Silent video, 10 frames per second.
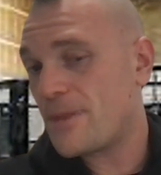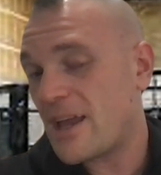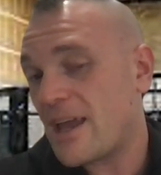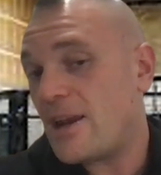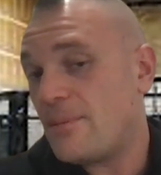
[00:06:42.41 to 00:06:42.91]

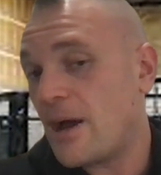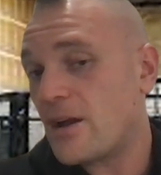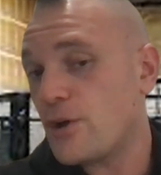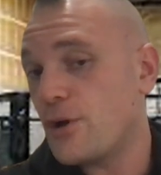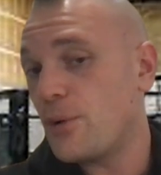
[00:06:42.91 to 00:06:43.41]
Again, I'm not
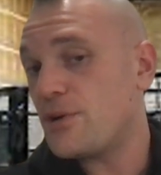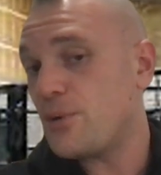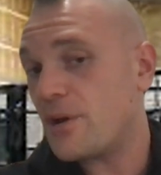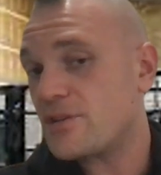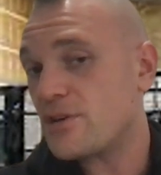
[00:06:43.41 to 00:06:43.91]
going to go
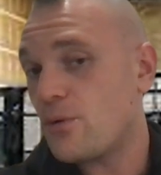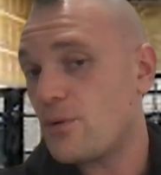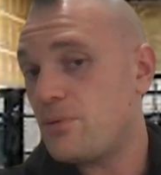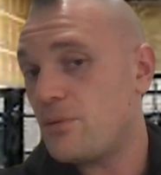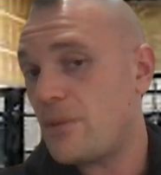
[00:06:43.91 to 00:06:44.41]
into it because I don't
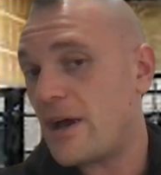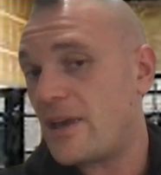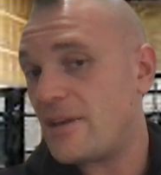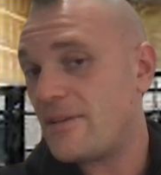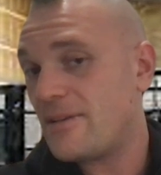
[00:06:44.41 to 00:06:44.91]
want to put
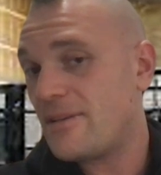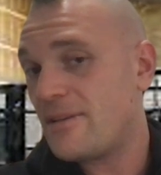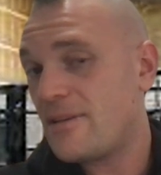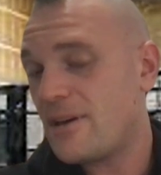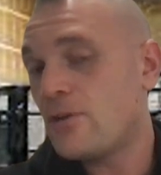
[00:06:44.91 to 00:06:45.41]
my,
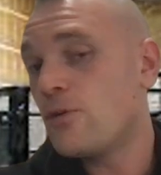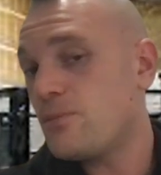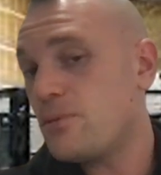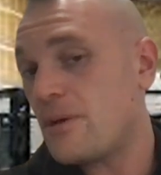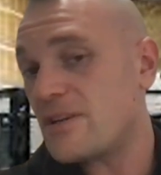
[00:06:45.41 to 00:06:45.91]
I don't
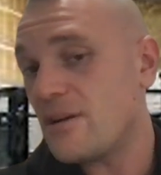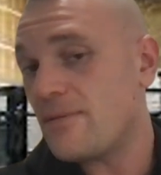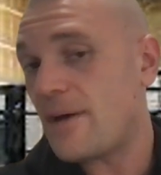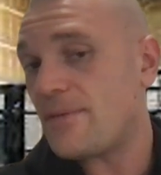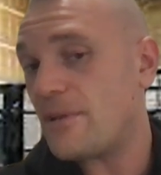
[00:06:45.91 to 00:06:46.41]
want to put
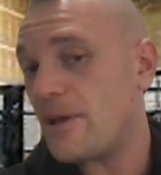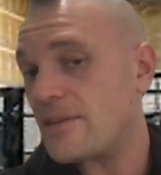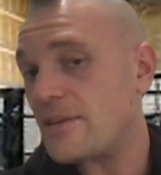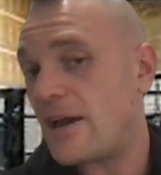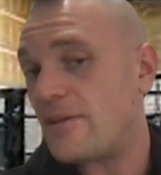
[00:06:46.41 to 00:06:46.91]
myself out there
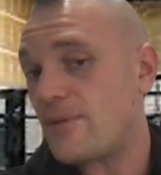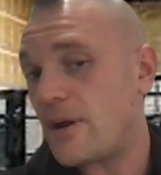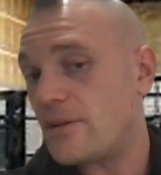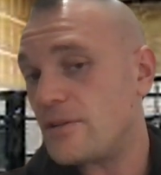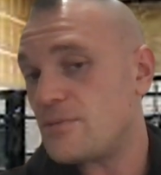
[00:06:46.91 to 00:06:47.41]
like that,
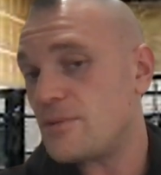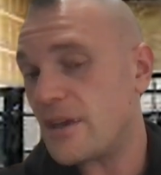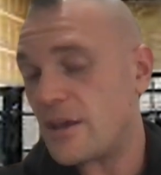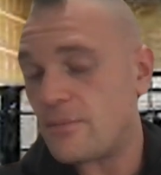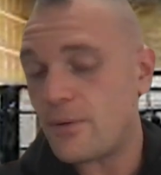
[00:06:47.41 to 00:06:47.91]
frankly speaking.